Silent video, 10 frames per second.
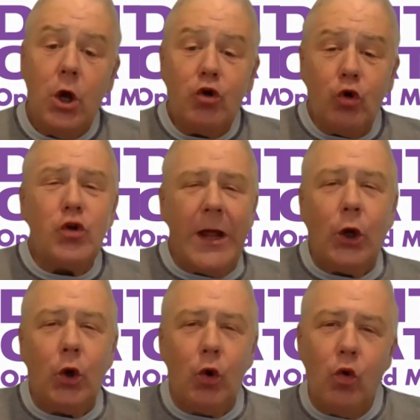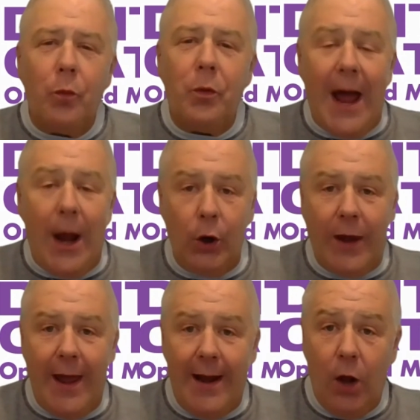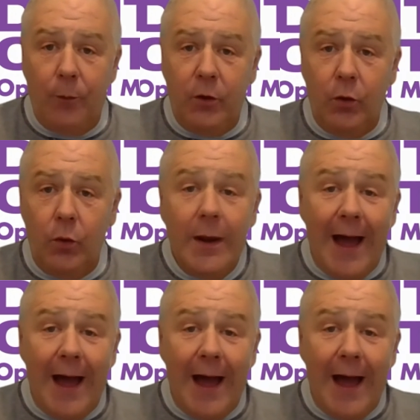Tools like Google Planner can help you